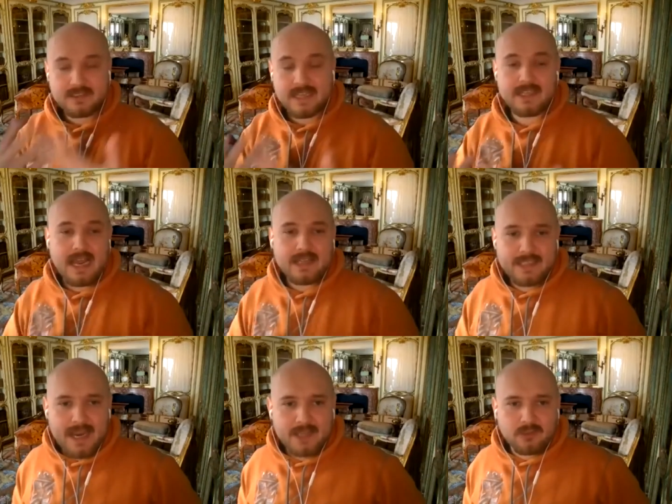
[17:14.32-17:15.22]
then at
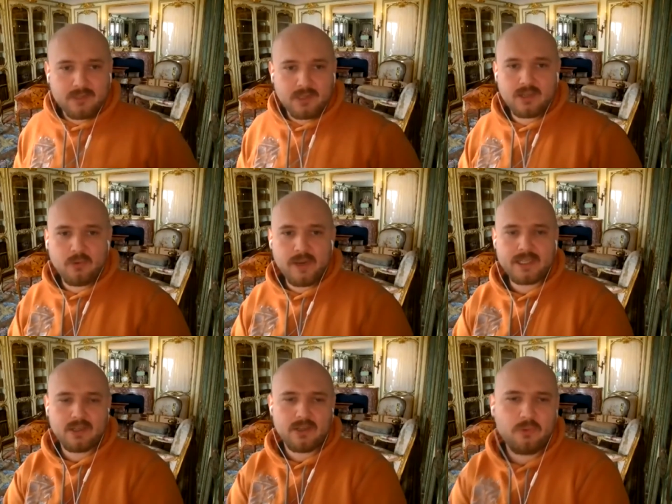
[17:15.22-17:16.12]
the end of the
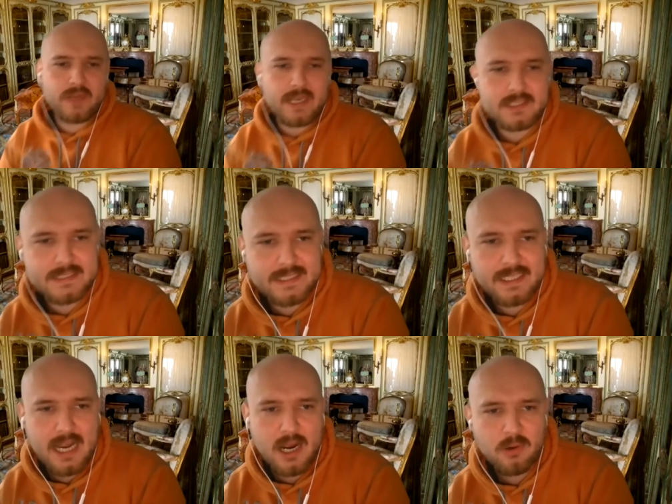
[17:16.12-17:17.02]
week uh, we can see
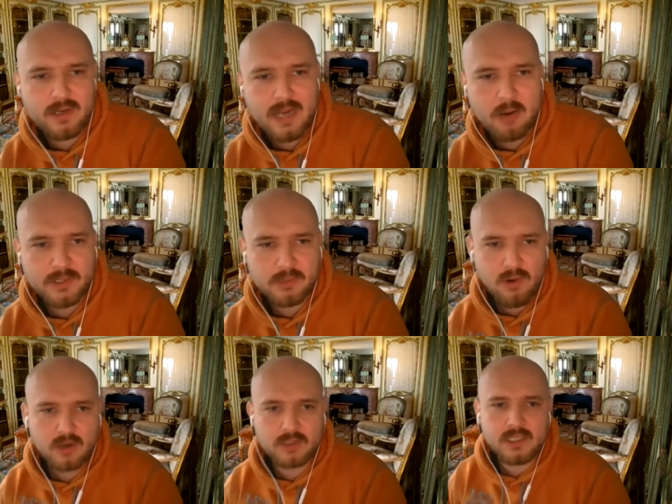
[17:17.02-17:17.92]
how how it
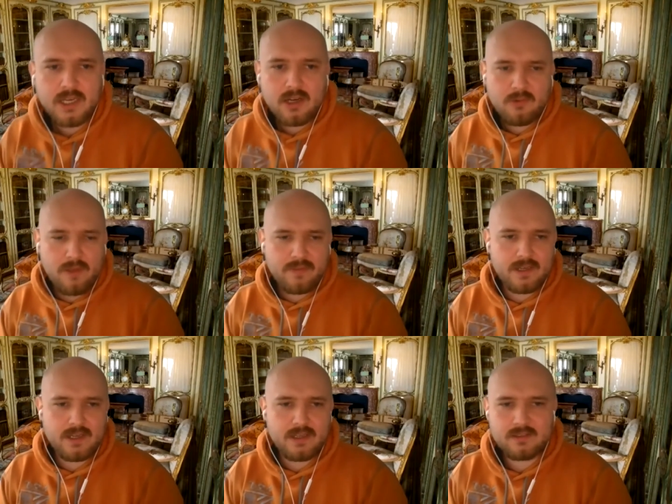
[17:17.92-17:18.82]
worked
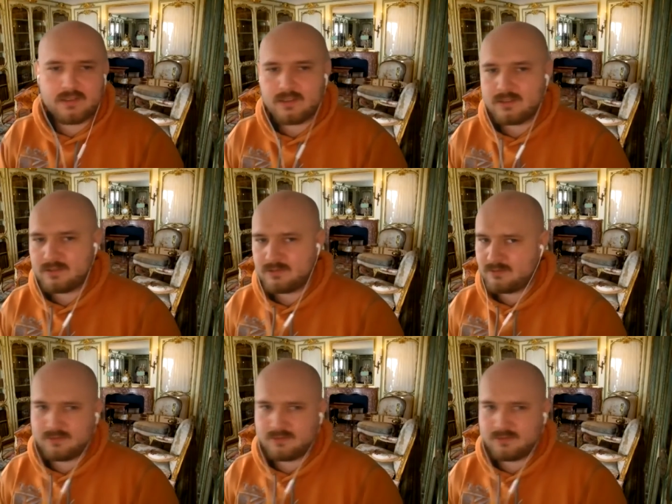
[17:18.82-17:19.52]
whether uh,